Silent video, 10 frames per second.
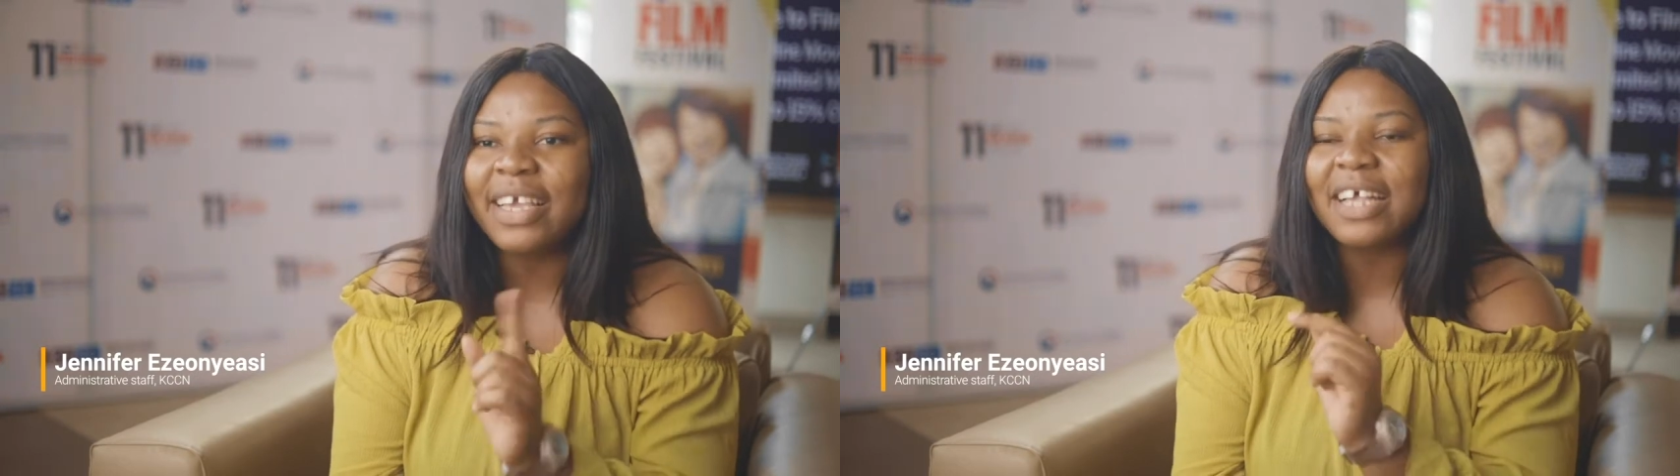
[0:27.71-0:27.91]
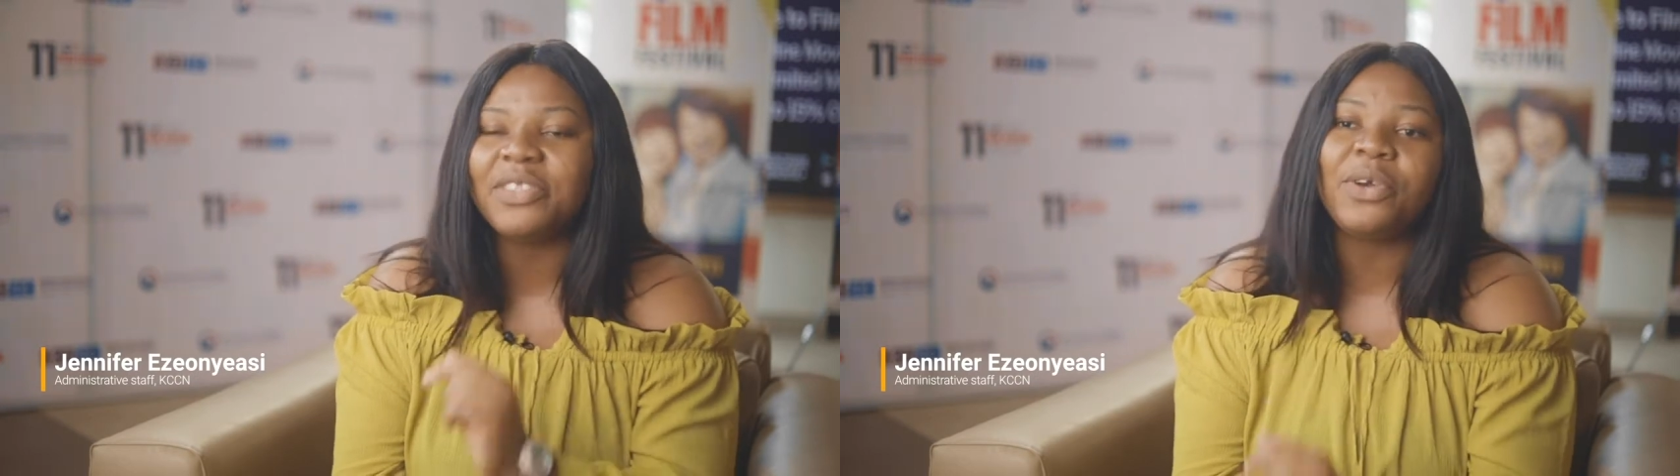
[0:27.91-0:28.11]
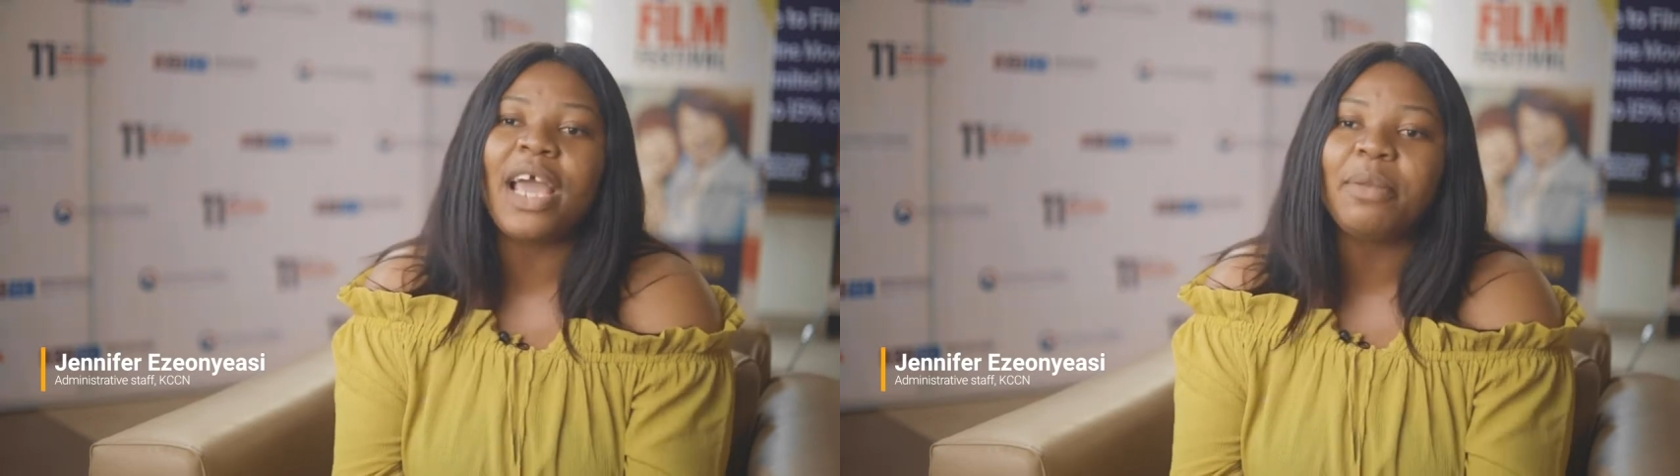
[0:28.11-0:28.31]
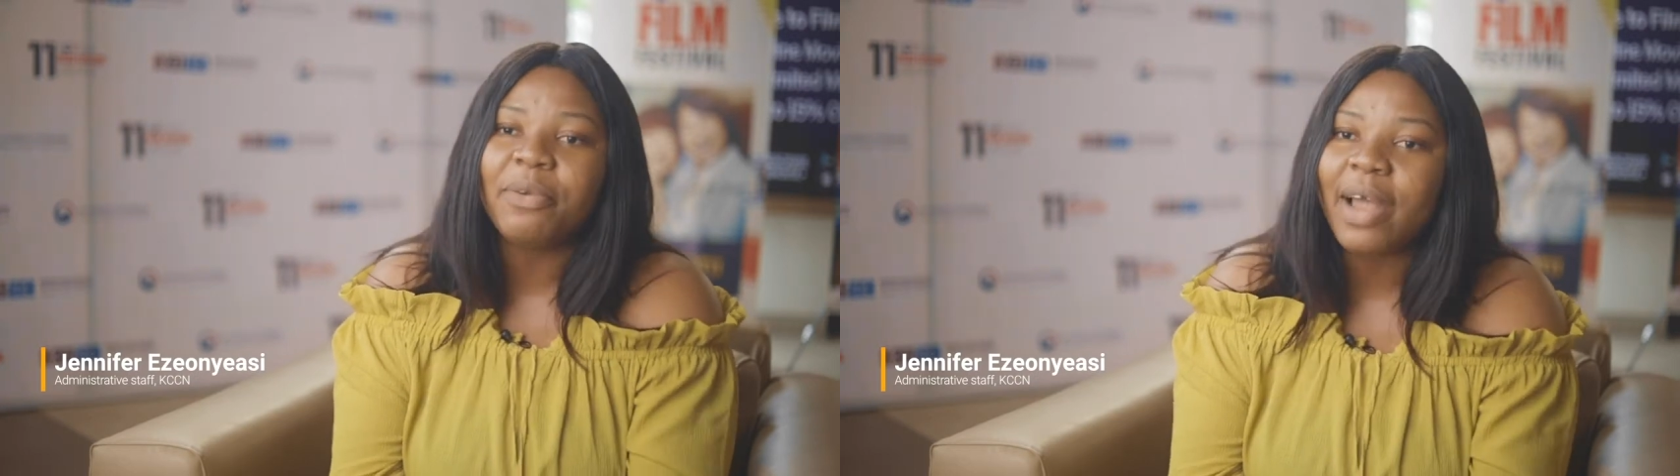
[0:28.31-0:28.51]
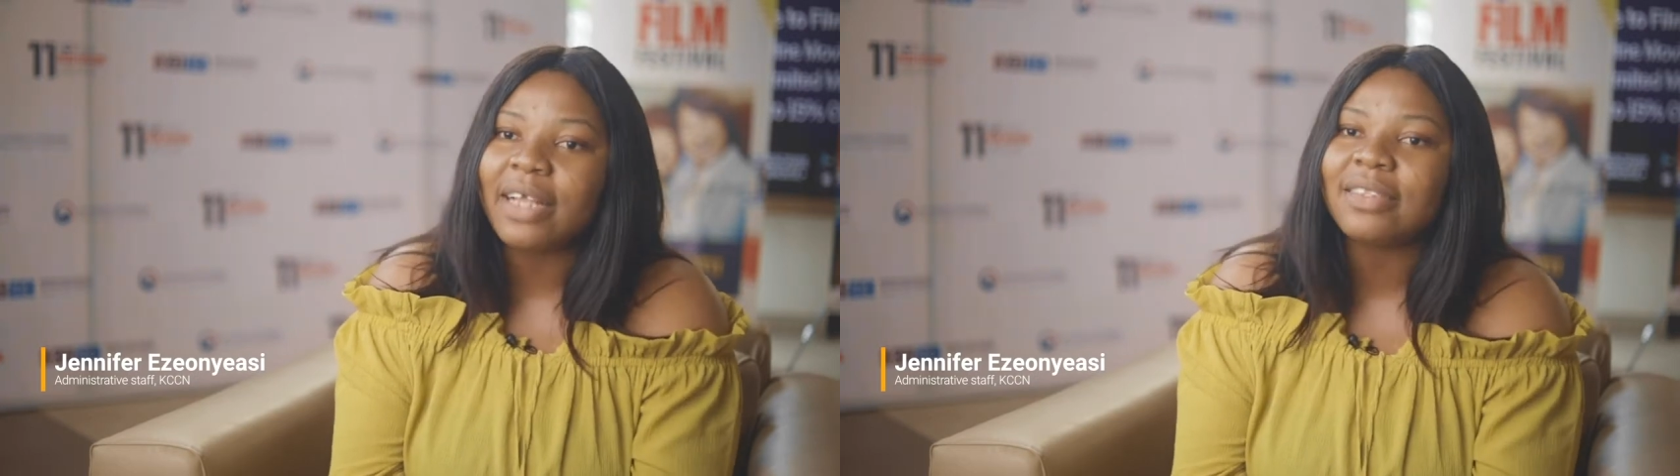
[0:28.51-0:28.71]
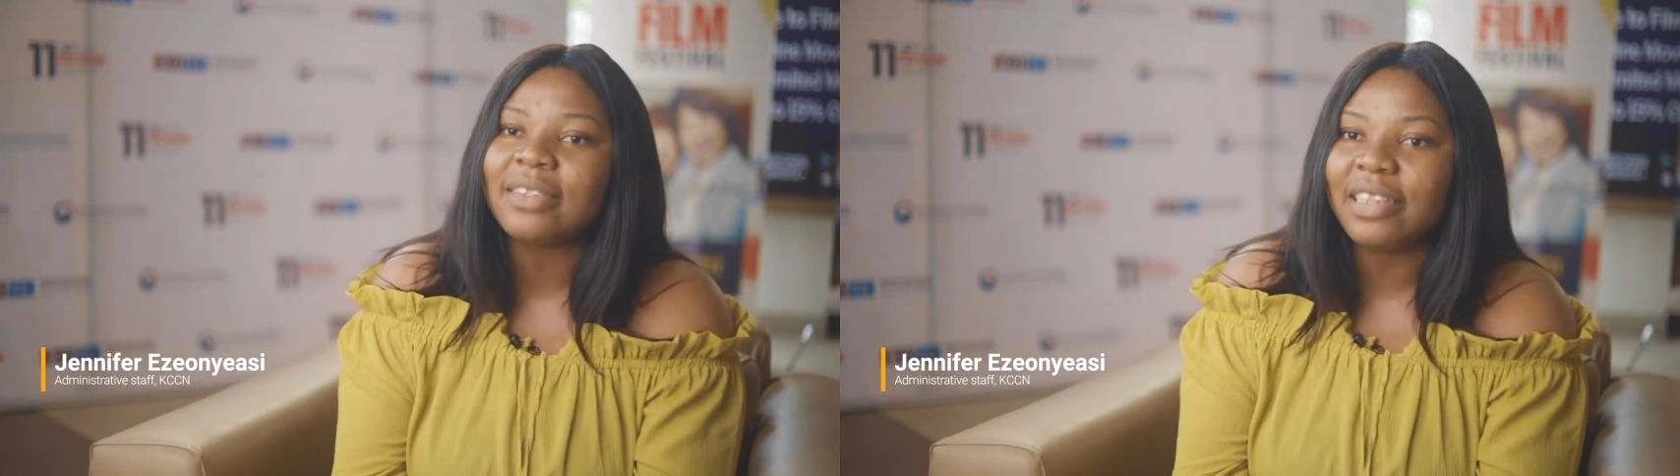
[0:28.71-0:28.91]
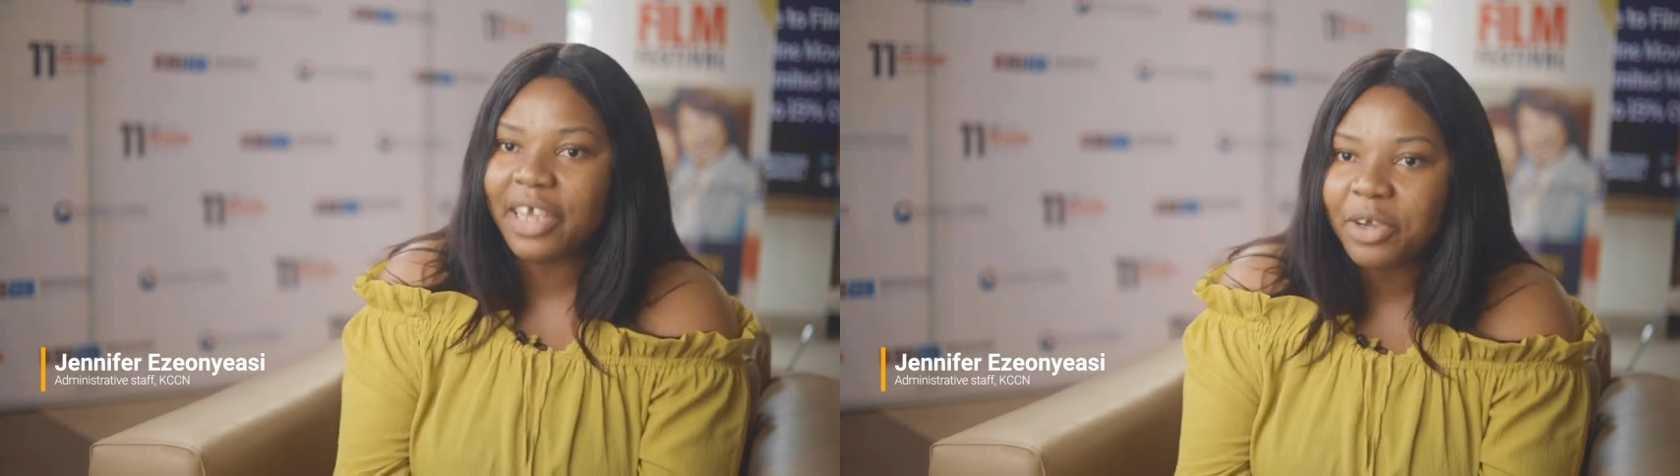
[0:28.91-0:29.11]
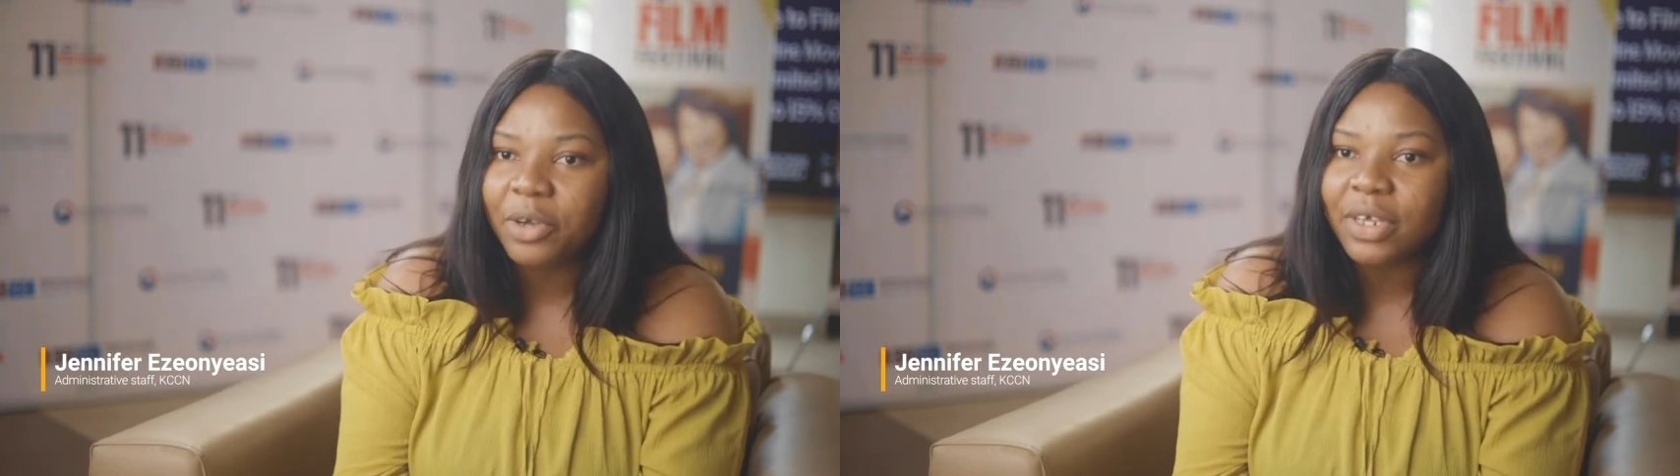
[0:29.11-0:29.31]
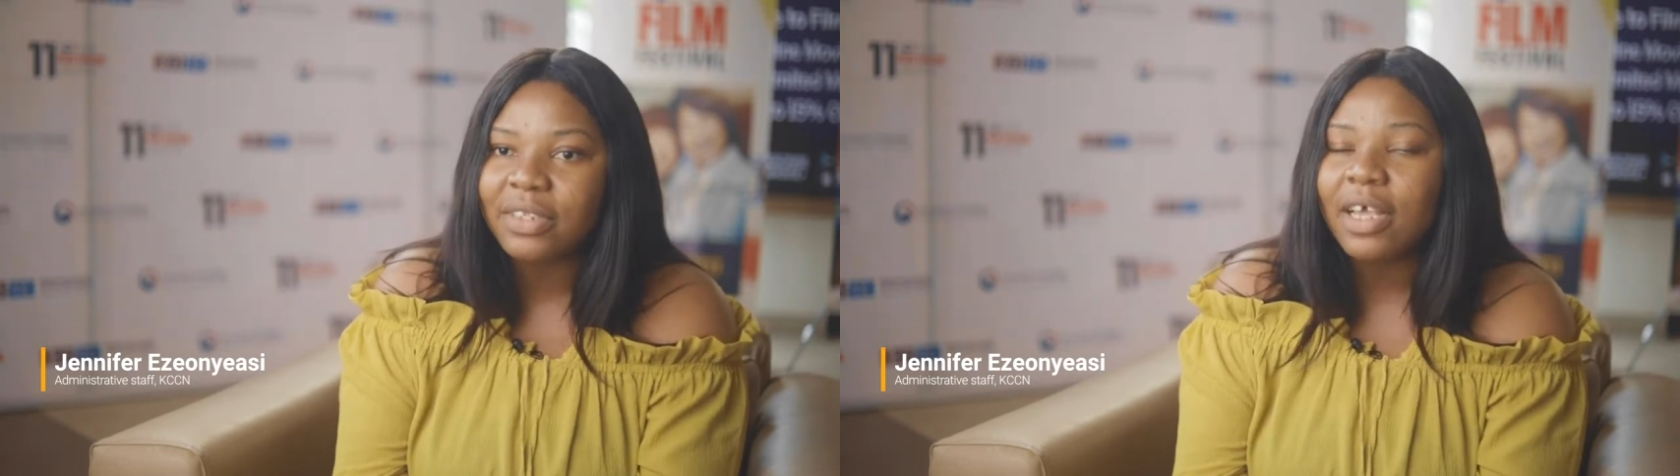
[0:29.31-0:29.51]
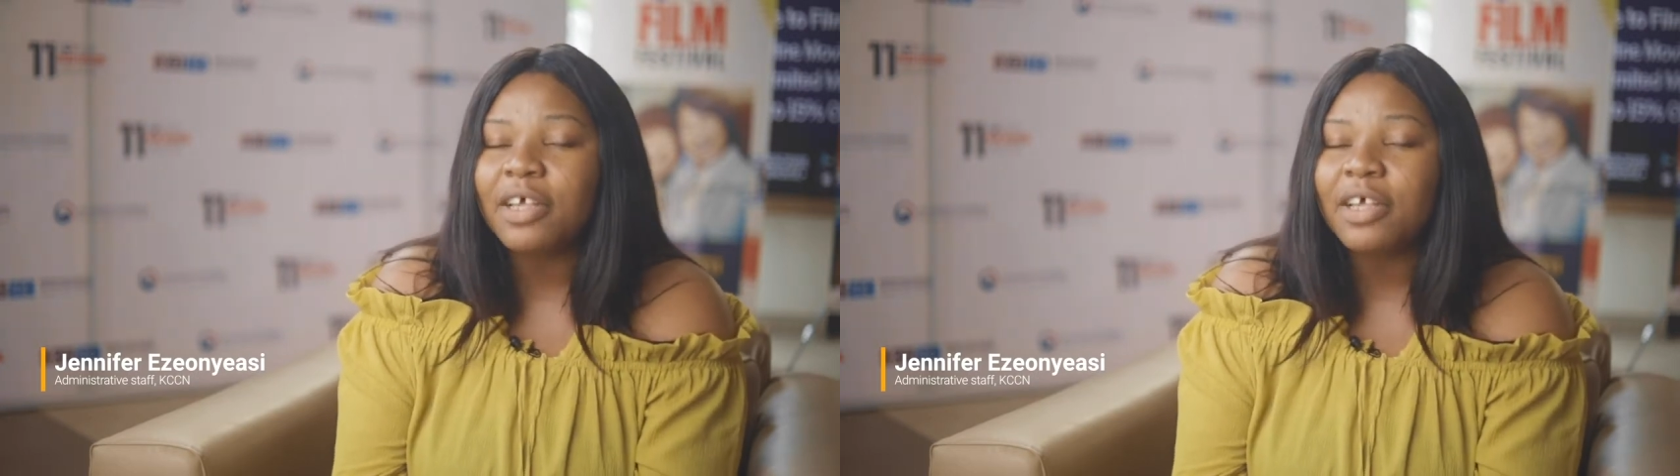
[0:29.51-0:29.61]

Yes, you heard me right, Lagos.